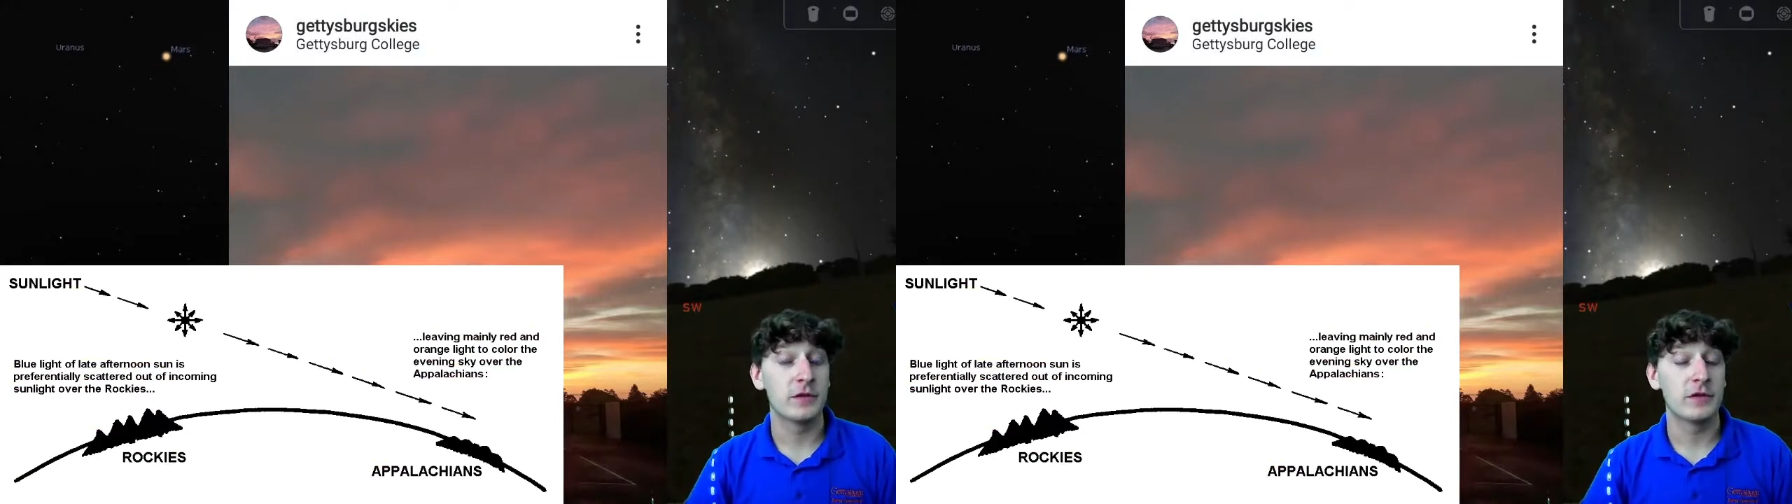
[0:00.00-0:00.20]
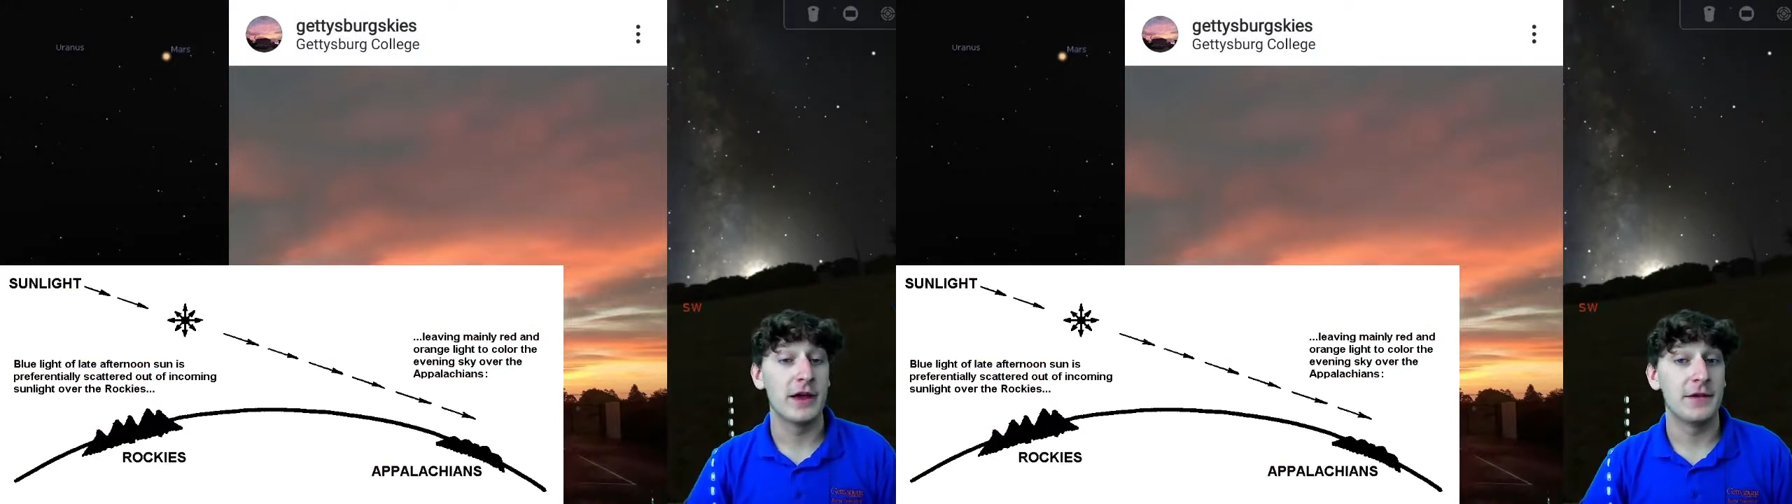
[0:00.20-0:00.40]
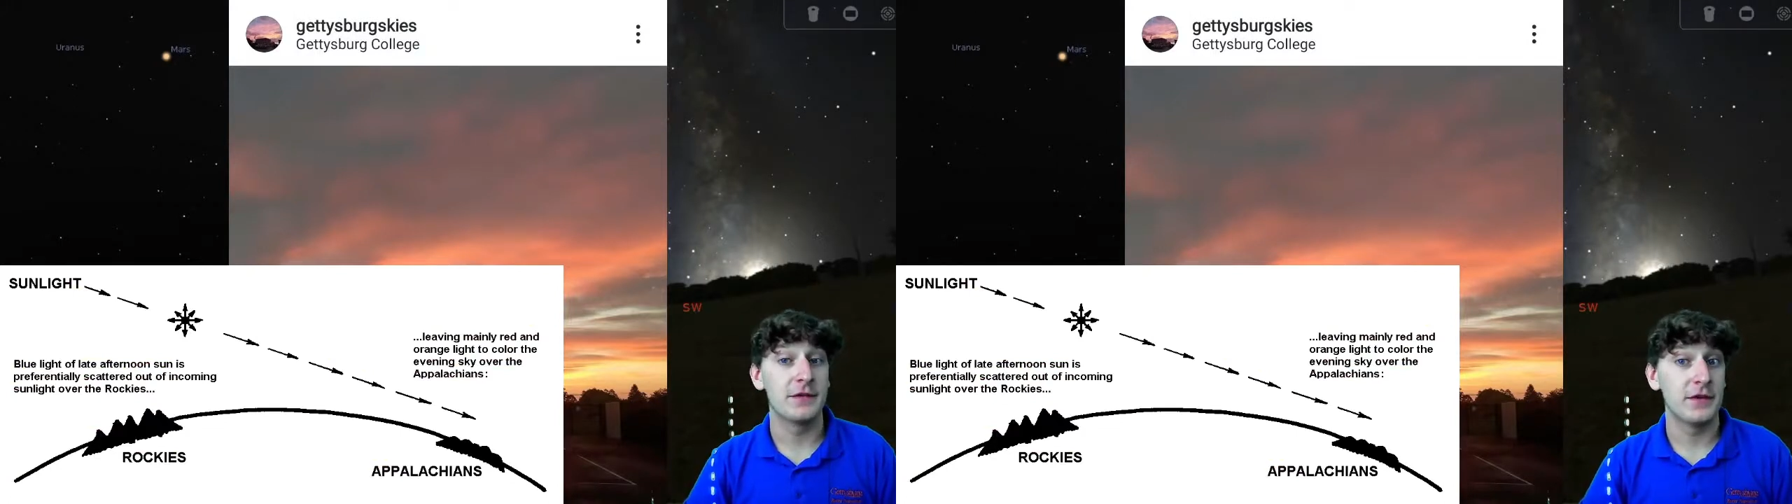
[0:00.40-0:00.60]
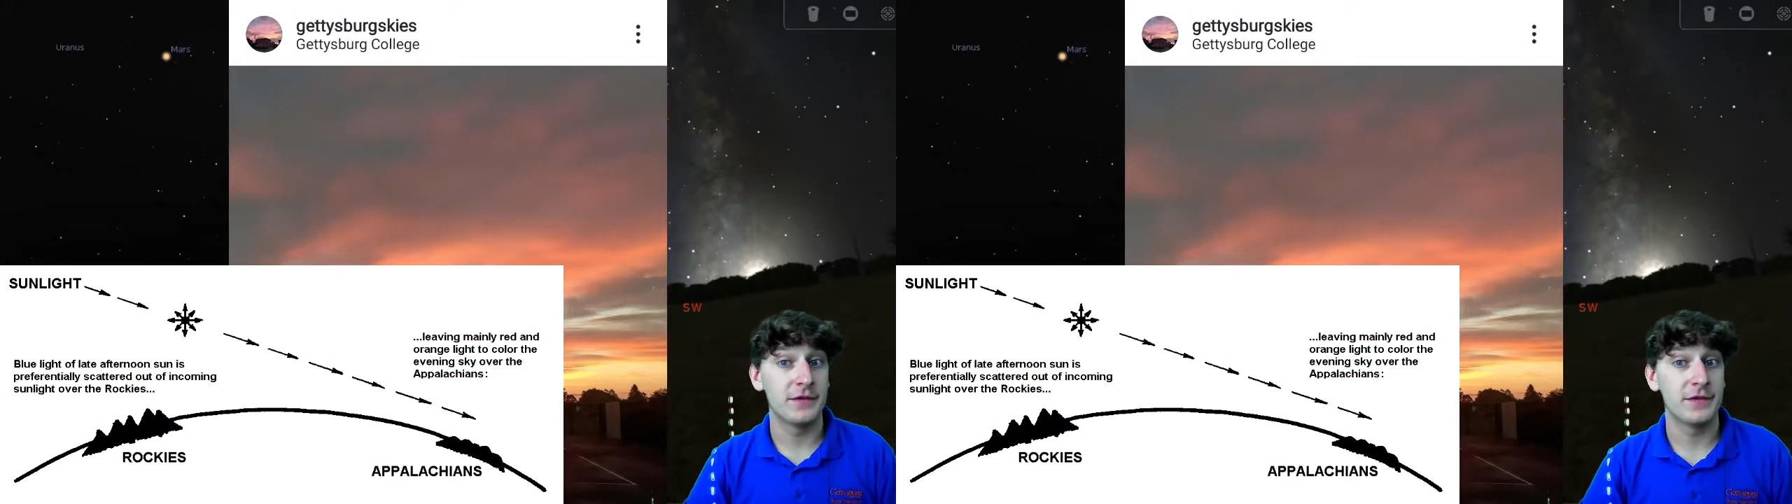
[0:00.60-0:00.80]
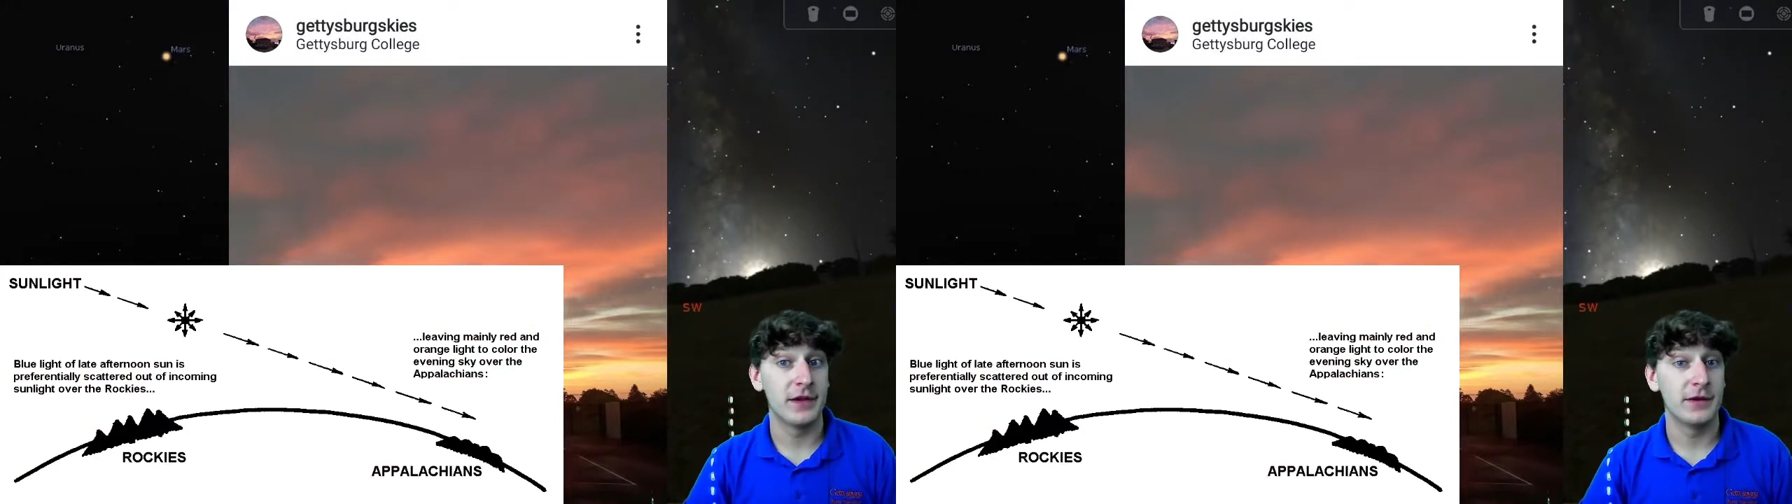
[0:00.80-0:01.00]
sky's
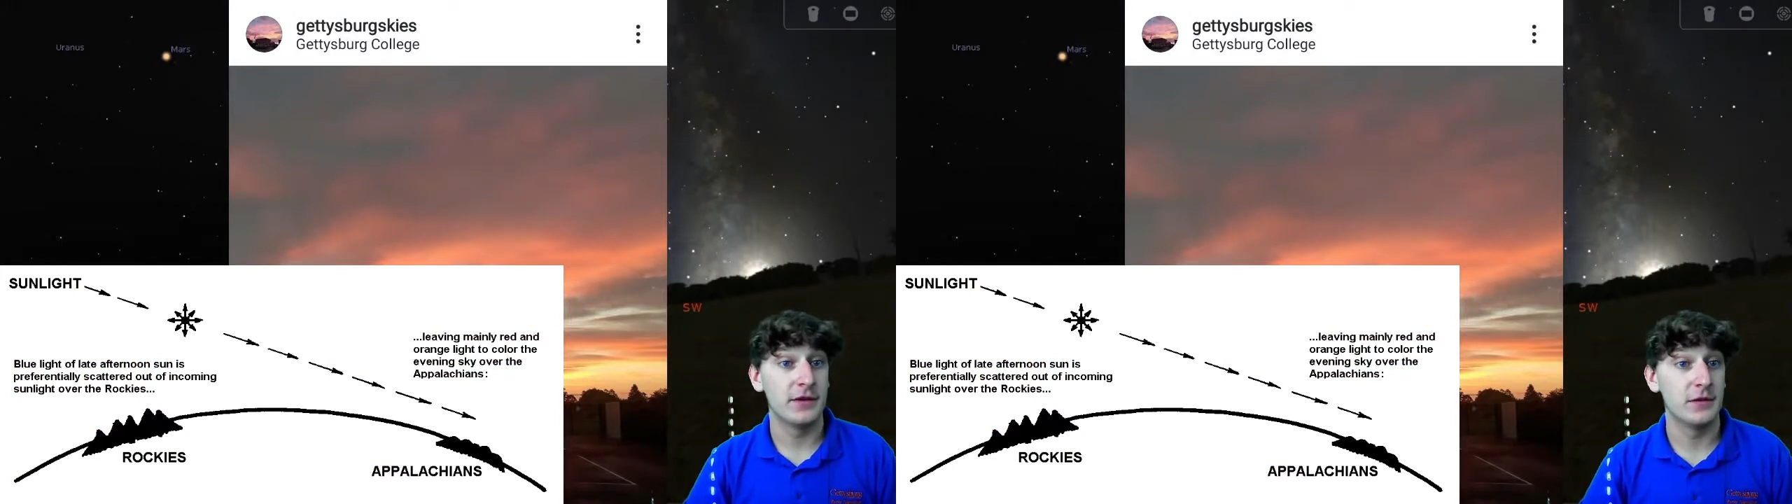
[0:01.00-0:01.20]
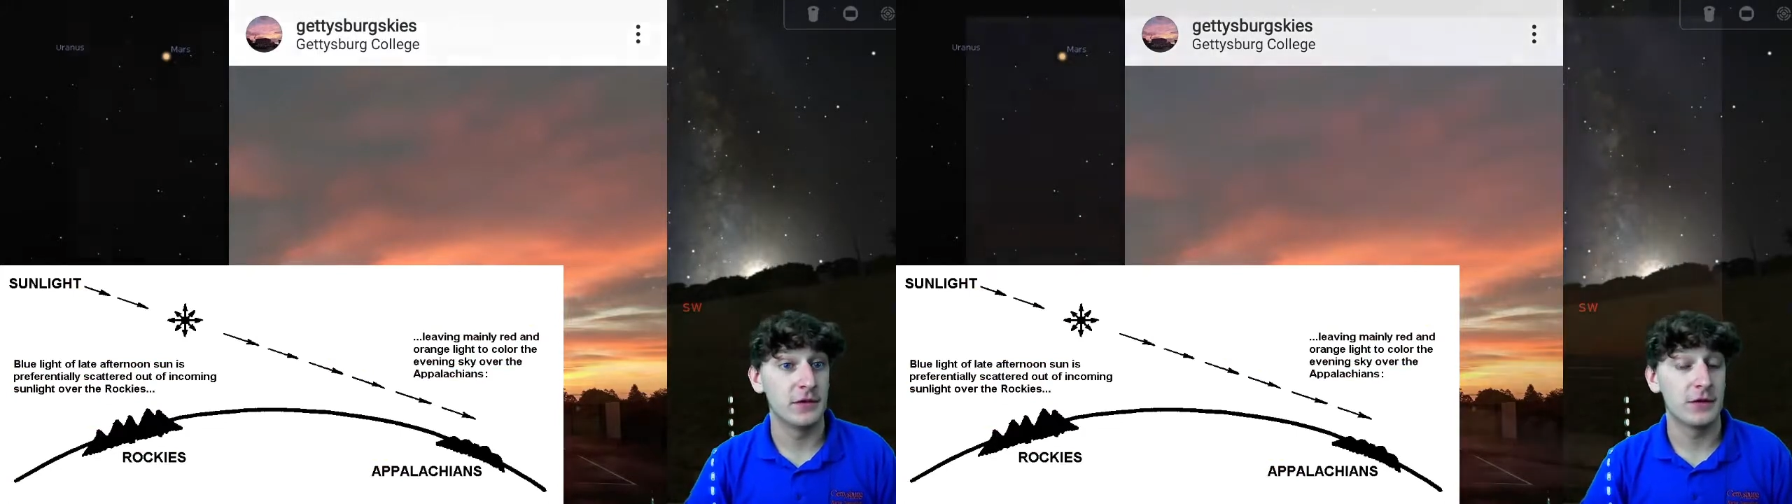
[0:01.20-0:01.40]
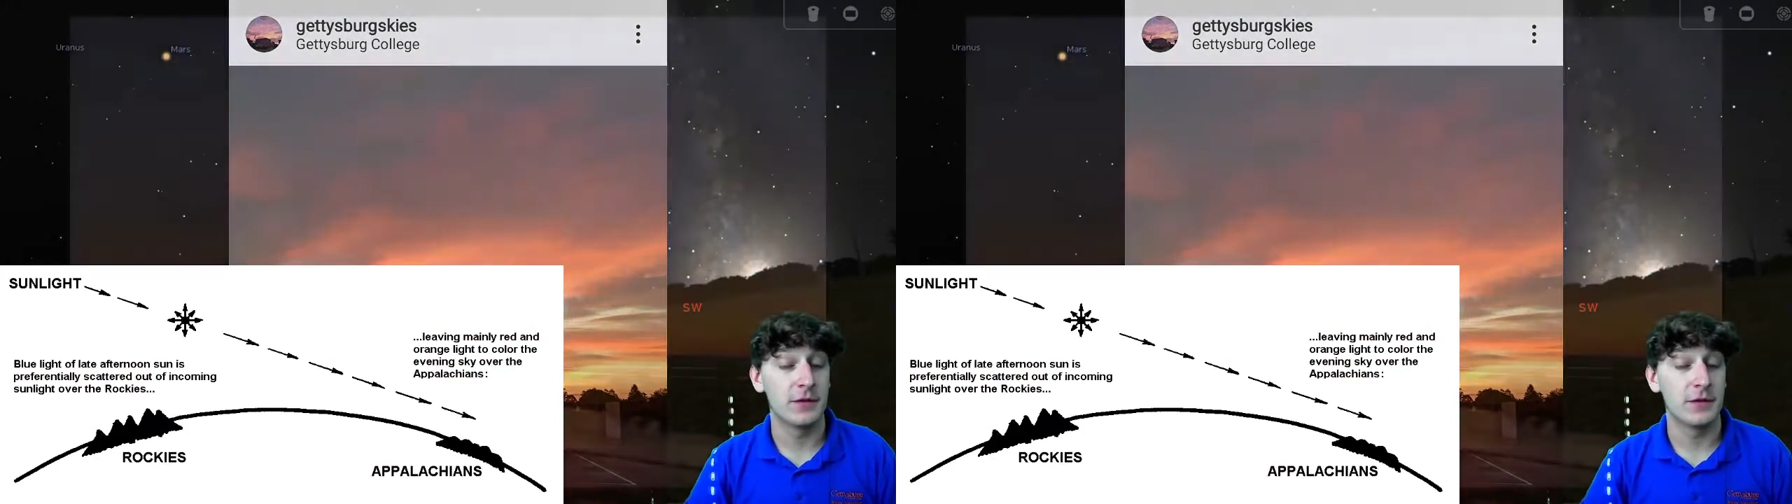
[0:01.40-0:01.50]
sunset is another